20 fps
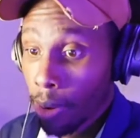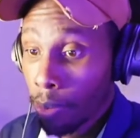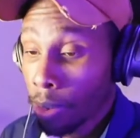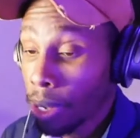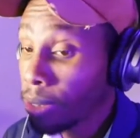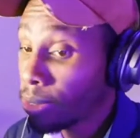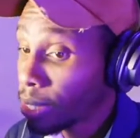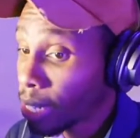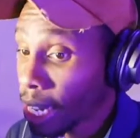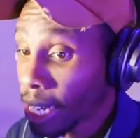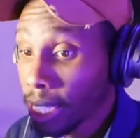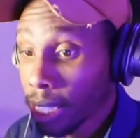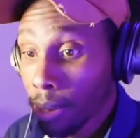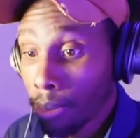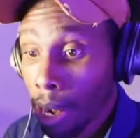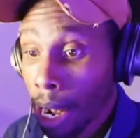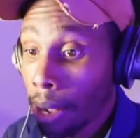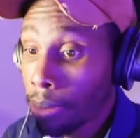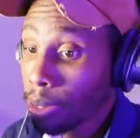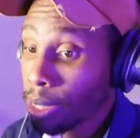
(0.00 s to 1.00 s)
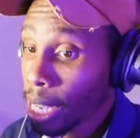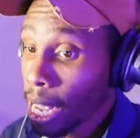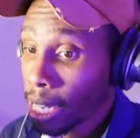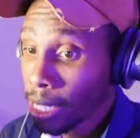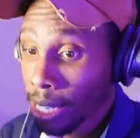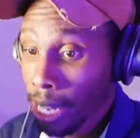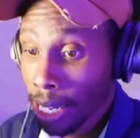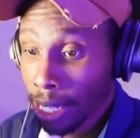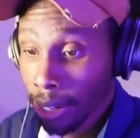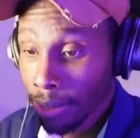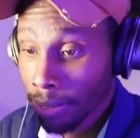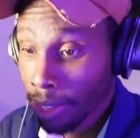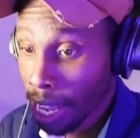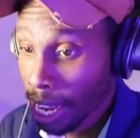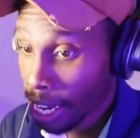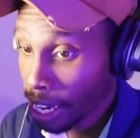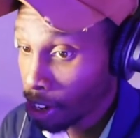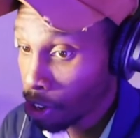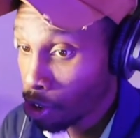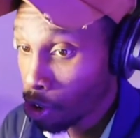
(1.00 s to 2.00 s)
We've seen some upsets as of
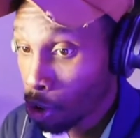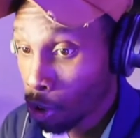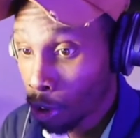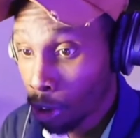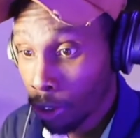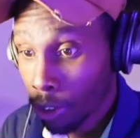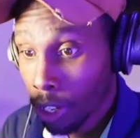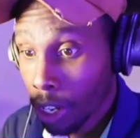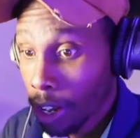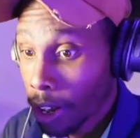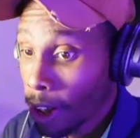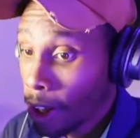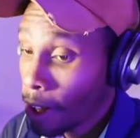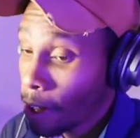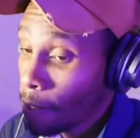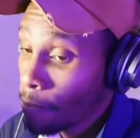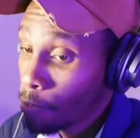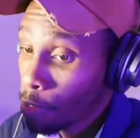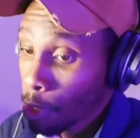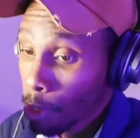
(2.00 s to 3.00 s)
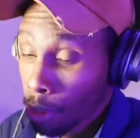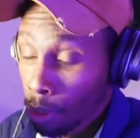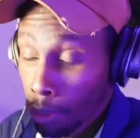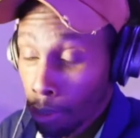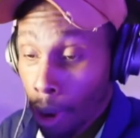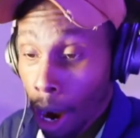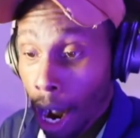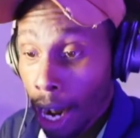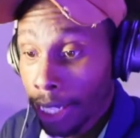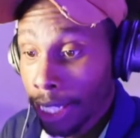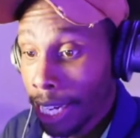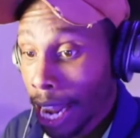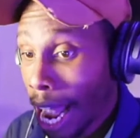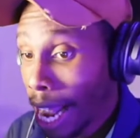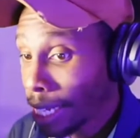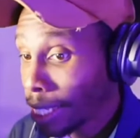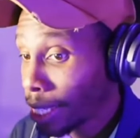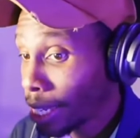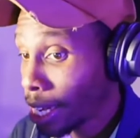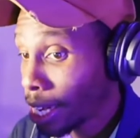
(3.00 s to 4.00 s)
late. The Lamar
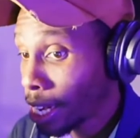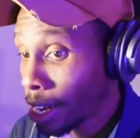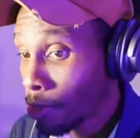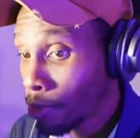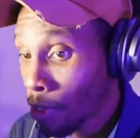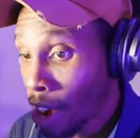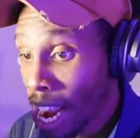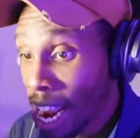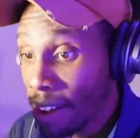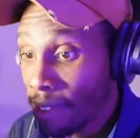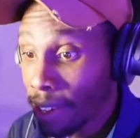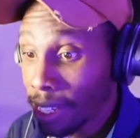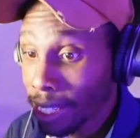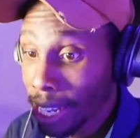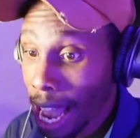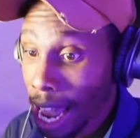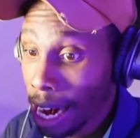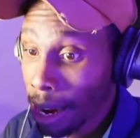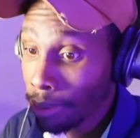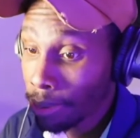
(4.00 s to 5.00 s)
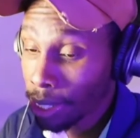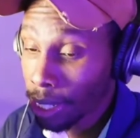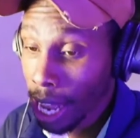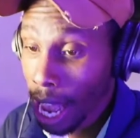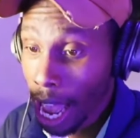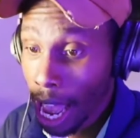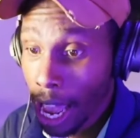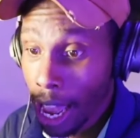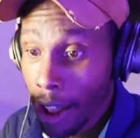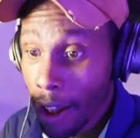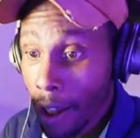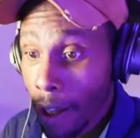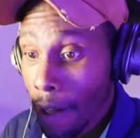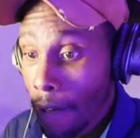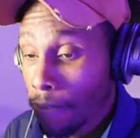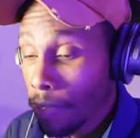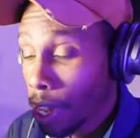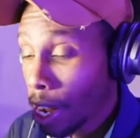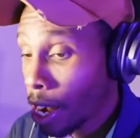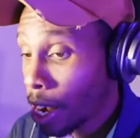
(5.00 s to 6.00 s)
Jackson and the Ravens got upset.
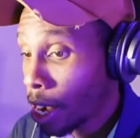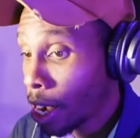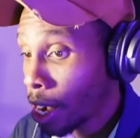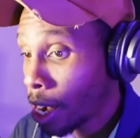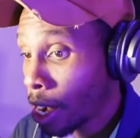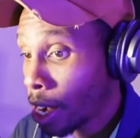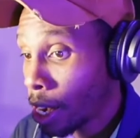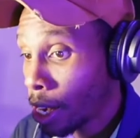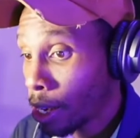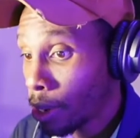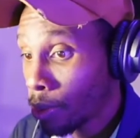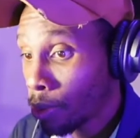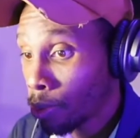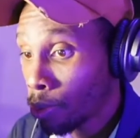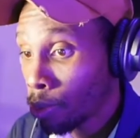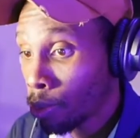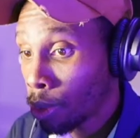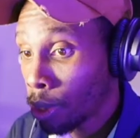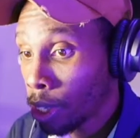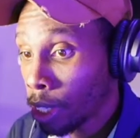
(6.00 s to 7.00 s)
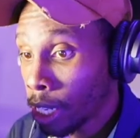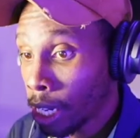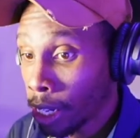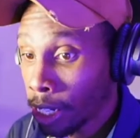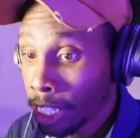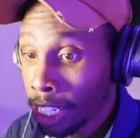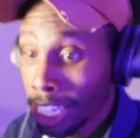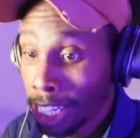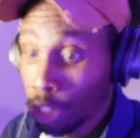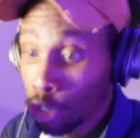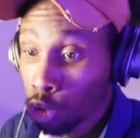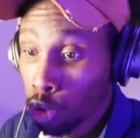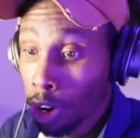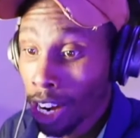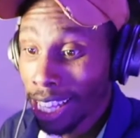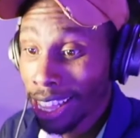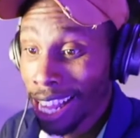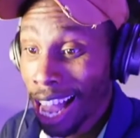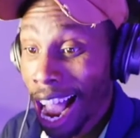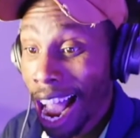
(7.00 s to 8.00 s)
The
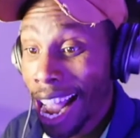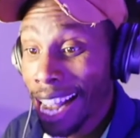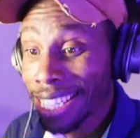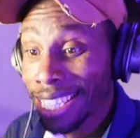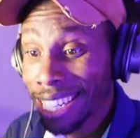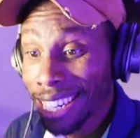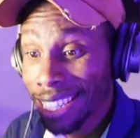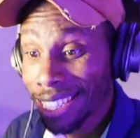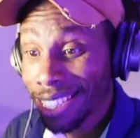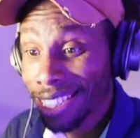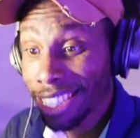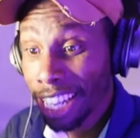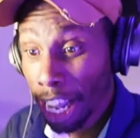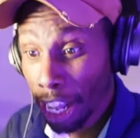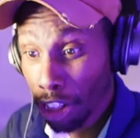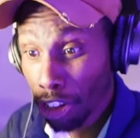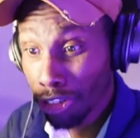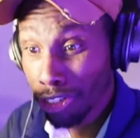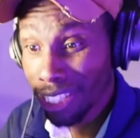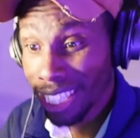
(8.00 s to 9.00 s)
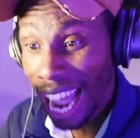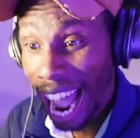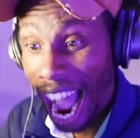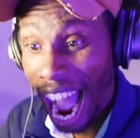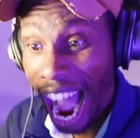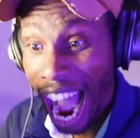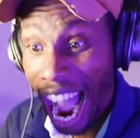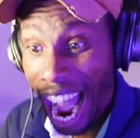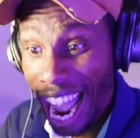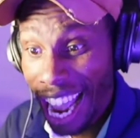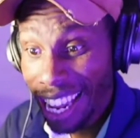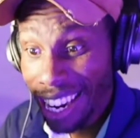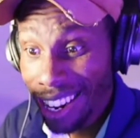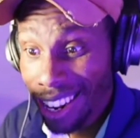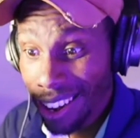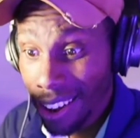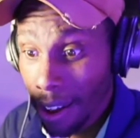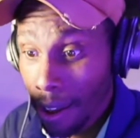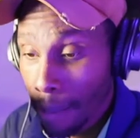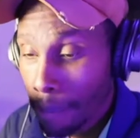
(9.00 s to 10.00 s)
Detroit Lions and the Steelers tied.
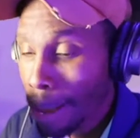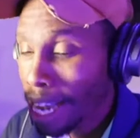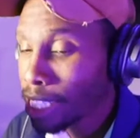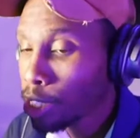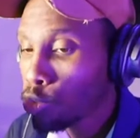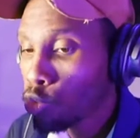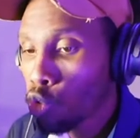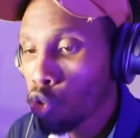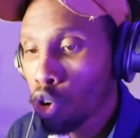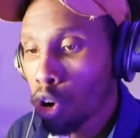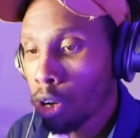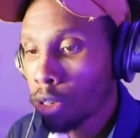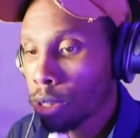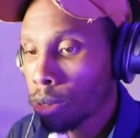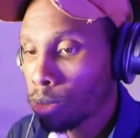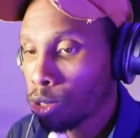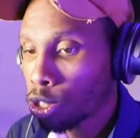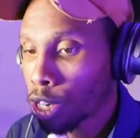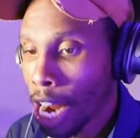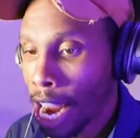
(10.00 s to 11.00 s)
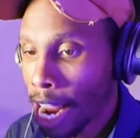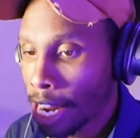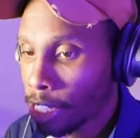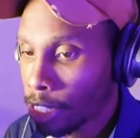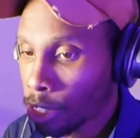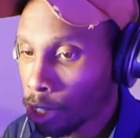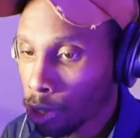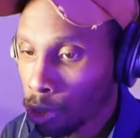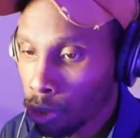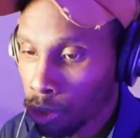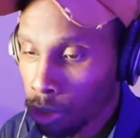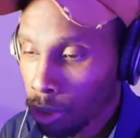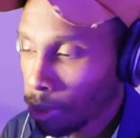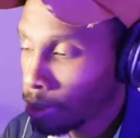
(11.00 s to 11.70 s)
Mason Rudolph some trash too.